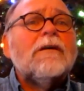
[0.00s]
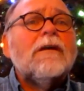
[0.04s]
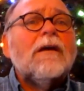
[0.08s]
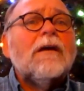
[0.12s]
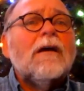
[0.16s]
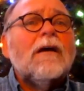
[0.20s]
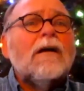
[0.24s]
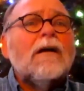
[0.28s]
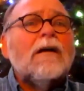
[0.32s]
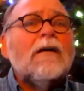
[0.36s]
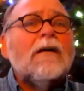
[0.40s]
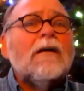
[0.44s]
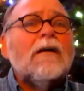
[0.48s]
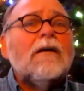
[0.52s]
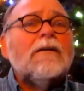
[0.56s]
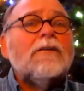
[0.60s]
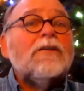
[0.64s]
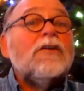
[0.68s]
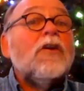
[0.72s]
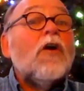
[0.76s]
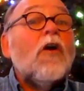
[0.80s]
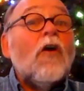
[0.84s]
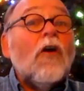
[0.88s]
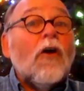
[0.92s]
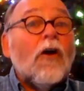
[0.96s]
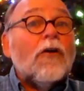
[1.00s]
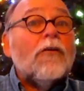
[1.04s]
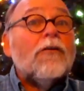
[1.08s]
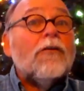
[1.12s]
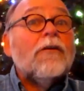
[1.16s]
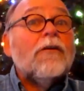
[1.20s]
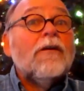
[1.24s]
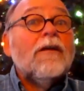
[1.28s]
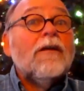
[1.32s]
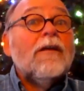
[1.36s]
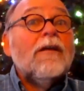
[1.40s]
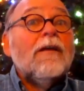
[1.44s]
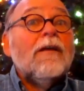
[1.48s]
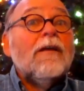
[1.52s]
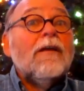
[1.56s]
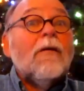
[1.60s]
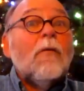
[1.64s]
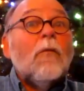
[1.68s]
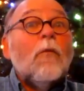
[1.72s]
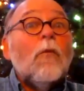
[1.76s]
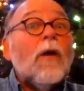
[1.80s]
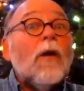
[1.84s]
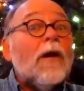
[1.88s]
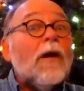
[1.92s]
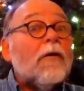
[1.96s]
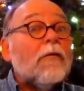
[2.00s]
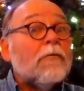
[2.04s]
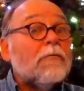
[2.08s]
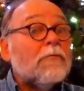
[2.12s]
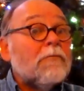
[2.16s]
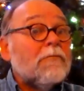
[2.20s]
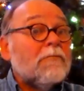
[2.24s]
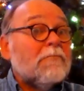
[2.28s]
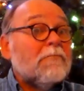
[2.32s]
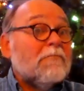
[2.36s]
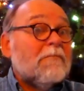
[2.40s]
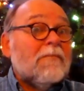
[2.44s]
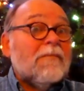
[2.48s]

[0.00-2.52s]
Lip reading: $15 a yard. Where